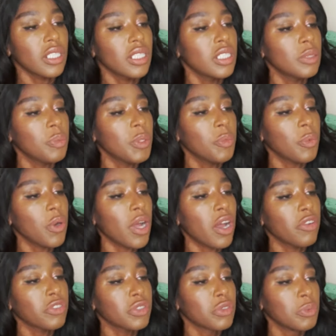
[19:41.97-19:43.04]
These people
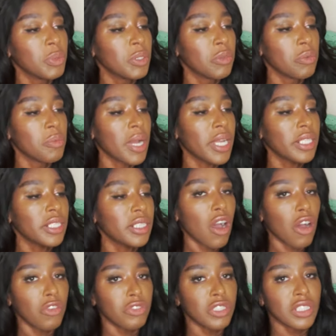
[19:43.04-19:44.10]
have to be reminded
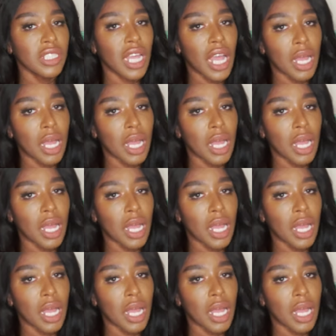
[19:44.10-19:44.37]
of this